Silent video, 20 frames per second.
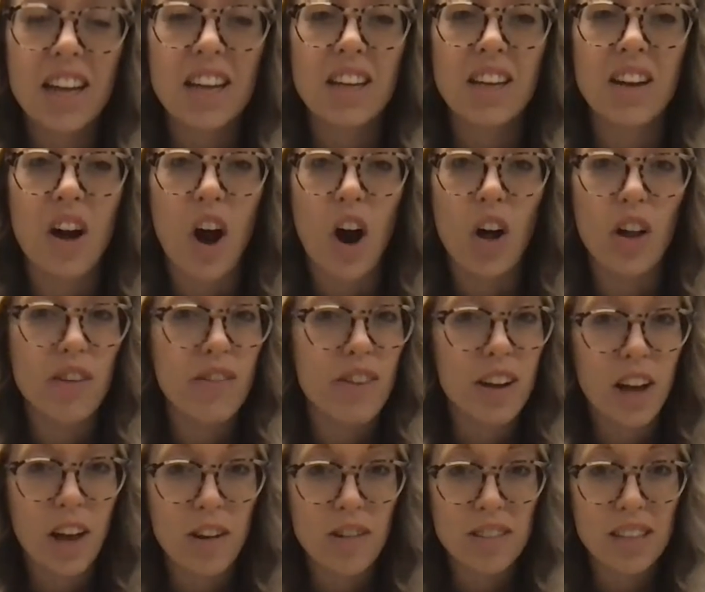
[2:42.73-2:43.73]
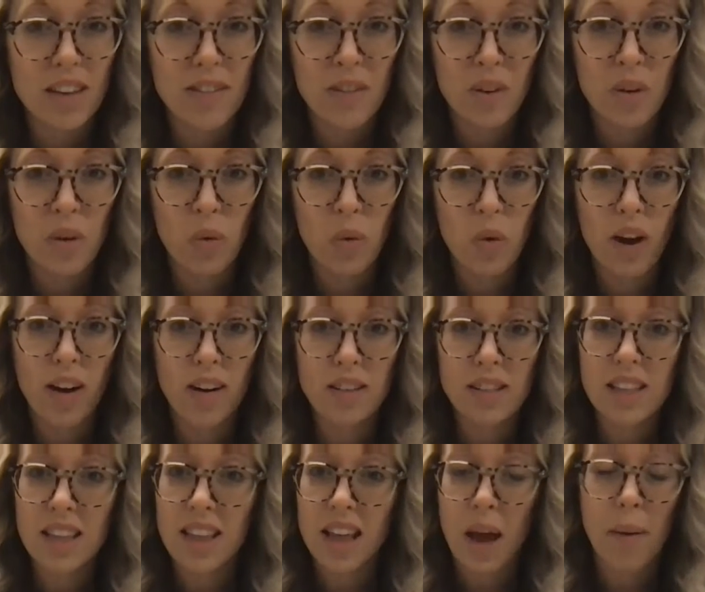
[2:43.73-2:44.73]
You know, all of our codes have cool
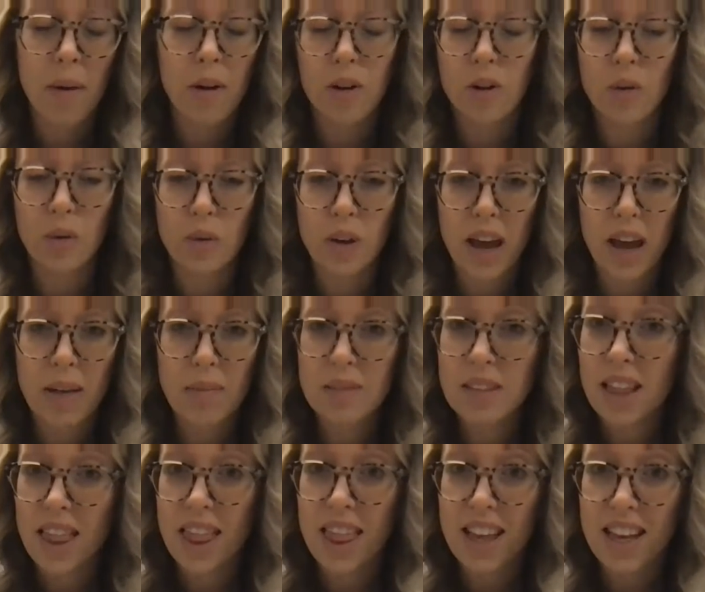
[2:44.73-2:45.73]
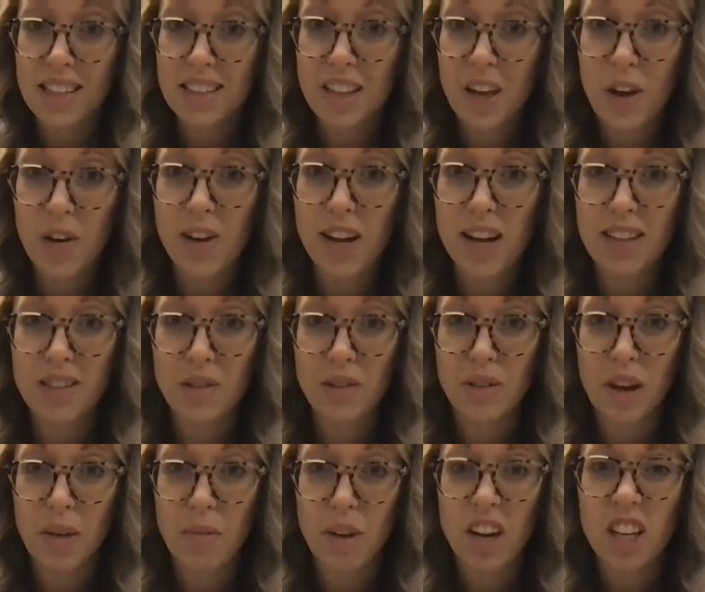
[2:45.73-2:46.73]
words, or cool names. This code has a cool
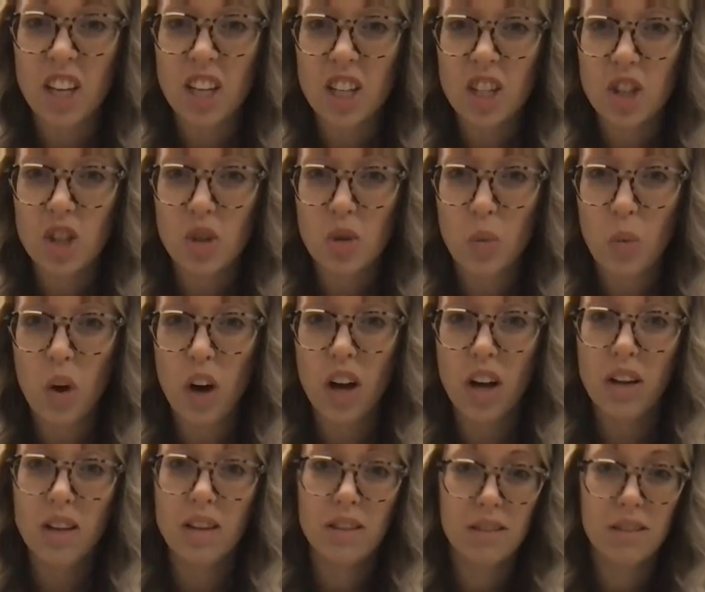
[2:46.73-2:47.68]
name. Ready? Schwa.